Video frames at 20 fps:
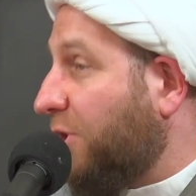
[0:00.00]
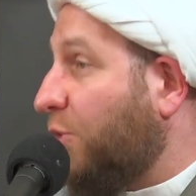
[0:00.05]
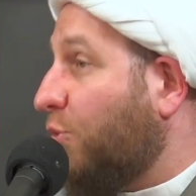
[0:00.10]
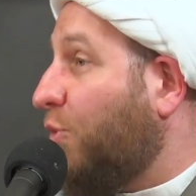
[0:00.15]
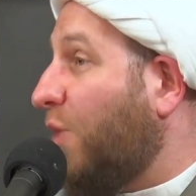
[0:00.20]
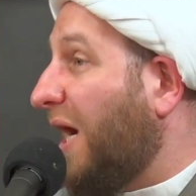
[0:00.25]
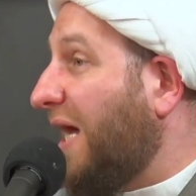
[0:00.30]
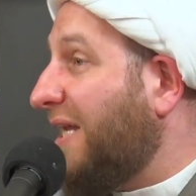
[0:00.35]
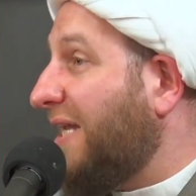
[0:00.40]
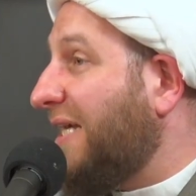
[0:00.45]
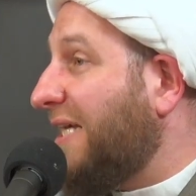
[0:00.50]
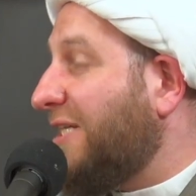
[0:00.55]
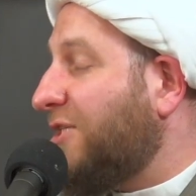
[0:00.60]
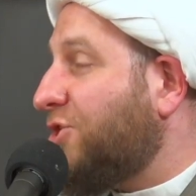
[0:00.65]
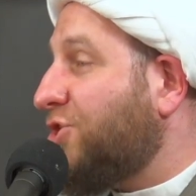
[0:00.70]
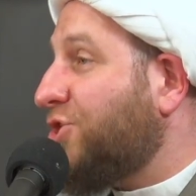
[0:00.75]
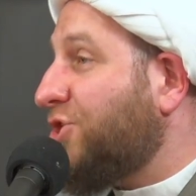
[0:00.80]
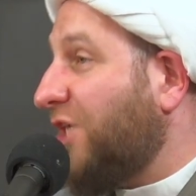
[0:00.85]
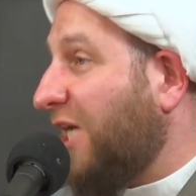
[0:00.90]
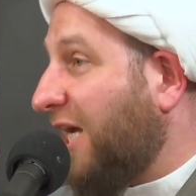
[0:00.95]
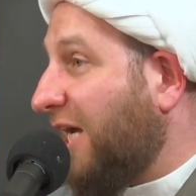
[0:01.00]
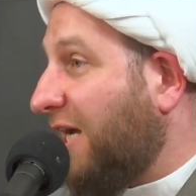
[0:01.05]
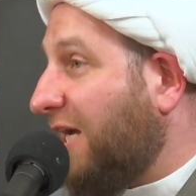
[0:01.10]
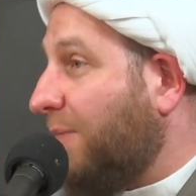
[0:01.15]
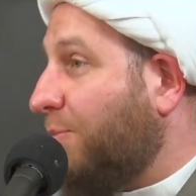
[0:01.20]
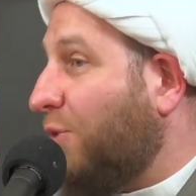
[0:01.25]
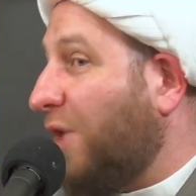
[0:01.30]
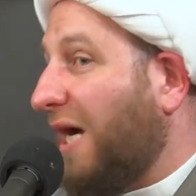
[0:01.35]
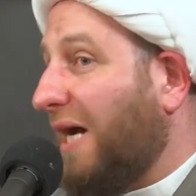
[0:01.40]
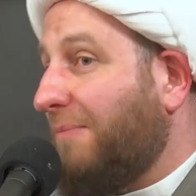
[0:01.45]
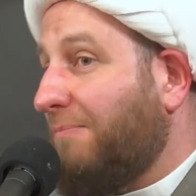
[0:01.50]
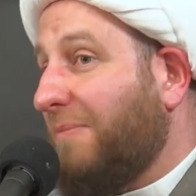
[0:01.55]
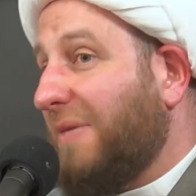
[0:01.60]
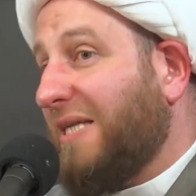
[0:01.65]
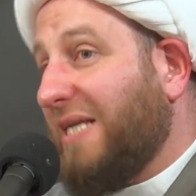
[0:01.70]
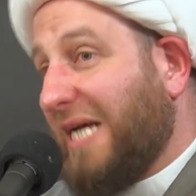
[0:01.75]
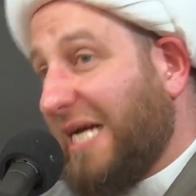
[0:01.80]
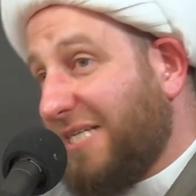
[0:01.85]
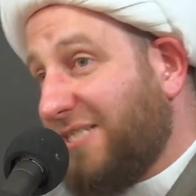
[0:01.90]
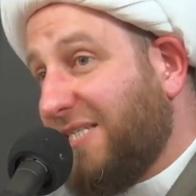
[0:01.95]
One is Sheikh
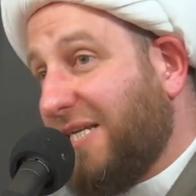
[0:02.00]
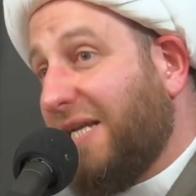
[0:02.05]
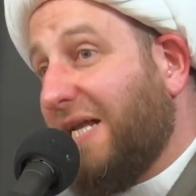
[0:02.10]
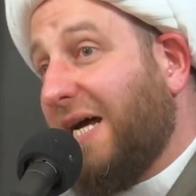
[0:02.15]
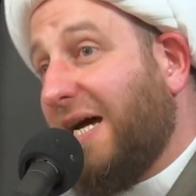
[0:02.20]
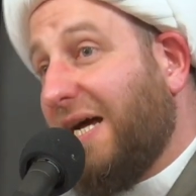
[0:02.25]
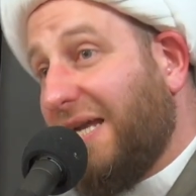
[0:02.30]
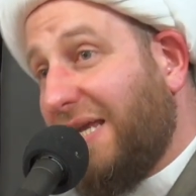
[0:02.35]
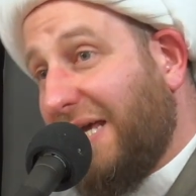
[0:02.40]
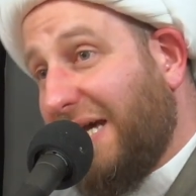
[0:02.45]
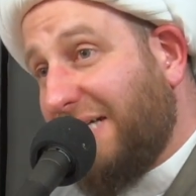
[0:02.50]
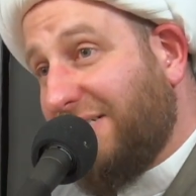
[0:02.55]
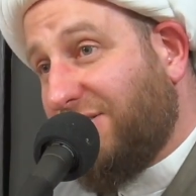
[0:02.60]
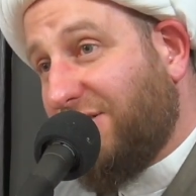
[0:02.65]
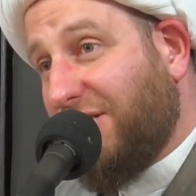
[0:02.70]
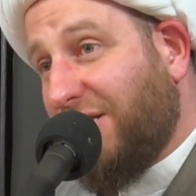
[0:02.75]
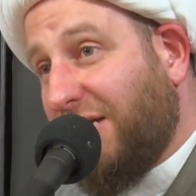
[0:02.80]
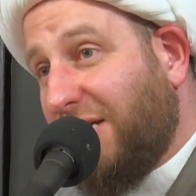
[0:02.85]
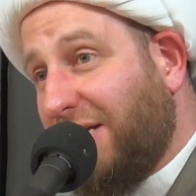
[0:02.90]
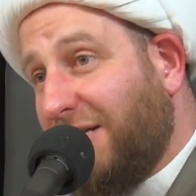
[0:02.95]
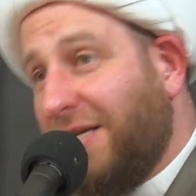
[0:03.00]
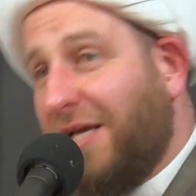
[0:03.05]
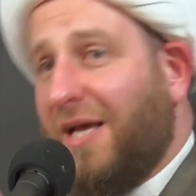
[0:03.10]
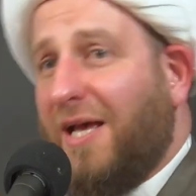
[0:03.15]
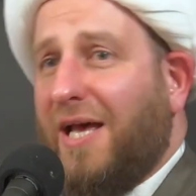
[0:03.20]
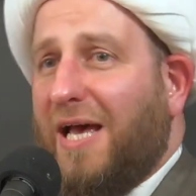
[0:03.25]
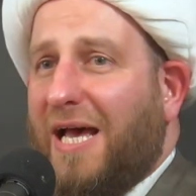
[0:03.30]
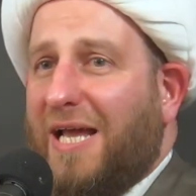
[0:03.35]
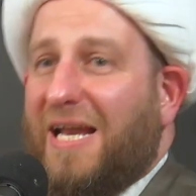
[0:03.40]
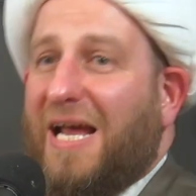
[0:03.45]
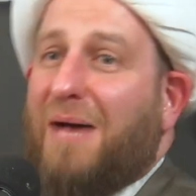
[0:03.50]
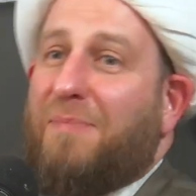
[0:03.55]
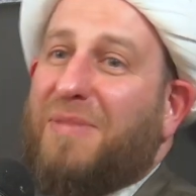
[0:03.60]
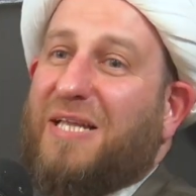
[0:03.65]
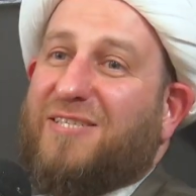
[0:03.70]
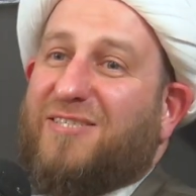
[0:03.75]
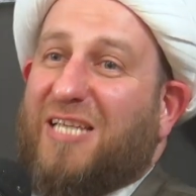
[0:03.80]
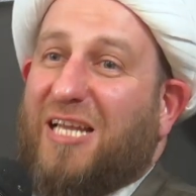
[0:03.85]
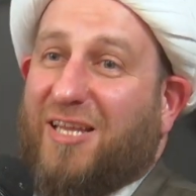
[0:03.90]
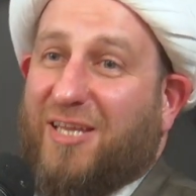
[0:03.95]
Muhammad Hassan Al Yasin, and I'm the
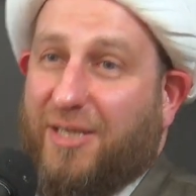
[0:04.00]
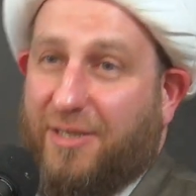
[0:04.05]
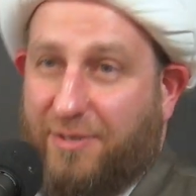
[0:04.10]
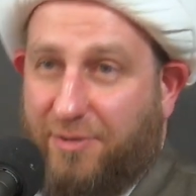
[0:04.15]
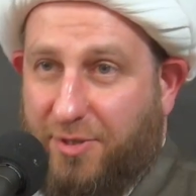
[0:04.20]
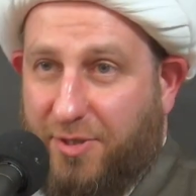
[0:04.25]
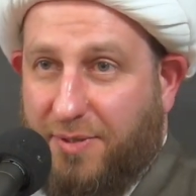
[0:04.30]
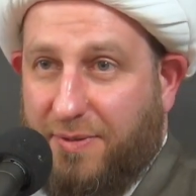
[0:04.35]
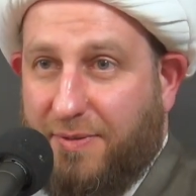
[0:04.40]
second.